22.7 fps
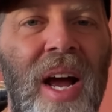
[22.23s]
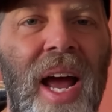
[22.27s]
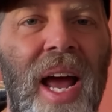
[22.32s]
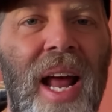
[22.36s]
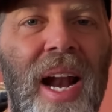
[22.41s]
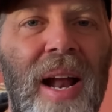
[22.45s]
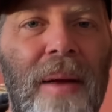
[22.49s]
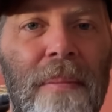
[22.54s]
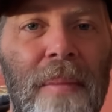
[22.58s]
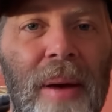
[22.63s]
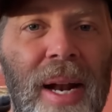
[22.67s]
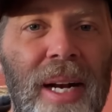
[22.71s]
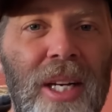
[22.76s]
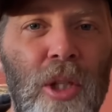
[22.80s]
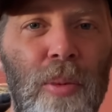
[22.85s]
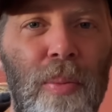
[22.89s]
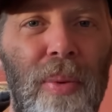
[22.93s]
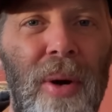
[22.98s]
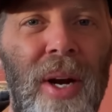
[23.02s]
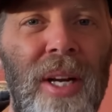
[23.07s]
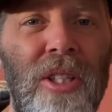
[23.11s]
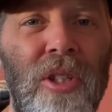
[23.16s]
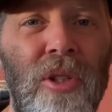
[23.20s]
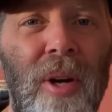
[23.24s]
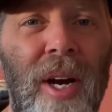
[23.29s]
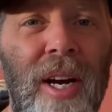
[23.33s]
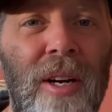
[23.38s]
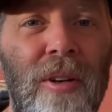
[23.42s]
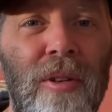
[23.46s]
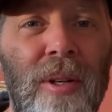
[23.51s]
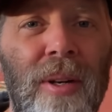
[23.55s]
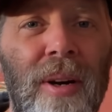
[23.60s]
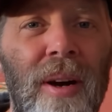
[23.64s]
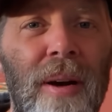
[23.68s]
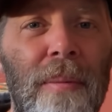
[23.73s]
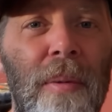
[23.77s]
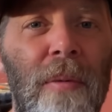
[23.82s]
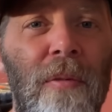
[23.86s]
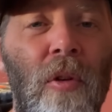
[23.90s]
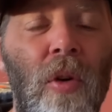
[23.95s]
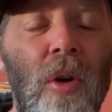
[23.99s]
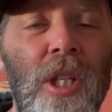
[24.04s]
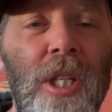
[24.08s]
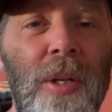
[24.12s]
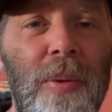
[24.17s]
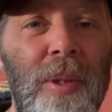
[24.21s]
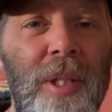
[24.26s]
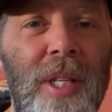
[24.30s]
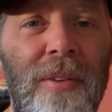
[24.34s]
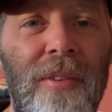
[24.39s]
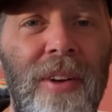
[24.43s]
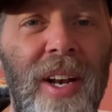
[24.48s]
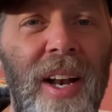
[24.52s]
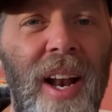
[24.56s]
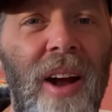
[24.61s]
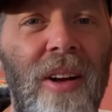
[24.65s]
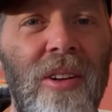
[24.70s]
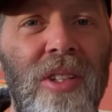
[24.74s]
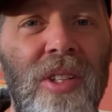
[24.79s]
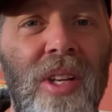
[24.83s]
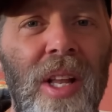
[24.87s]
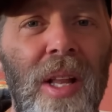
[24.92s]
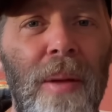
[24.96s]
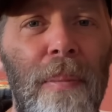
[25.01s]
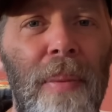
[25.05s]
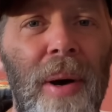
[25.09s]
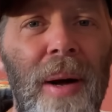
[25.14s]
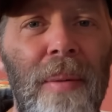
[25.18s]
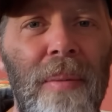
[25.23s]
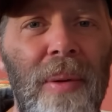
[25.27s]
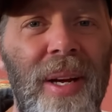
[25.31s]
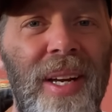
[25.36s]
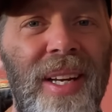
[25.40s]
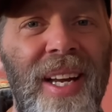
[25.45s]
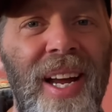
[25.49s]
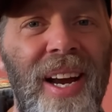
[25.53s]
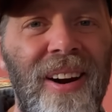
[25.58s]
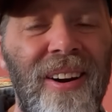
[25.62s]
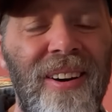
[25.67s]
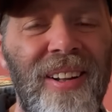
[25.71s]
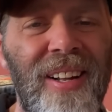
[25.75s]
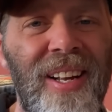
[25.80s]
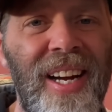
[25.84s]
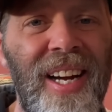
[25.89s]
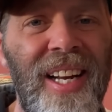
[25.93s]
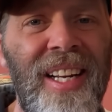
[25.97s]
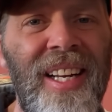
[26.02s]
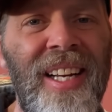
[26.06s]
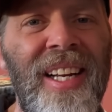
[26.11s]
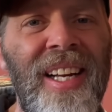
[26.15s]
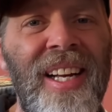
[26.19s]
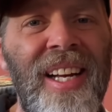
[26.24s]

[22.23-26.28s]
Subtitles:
and I met his press secretary before she was even announced to the public, Caroline.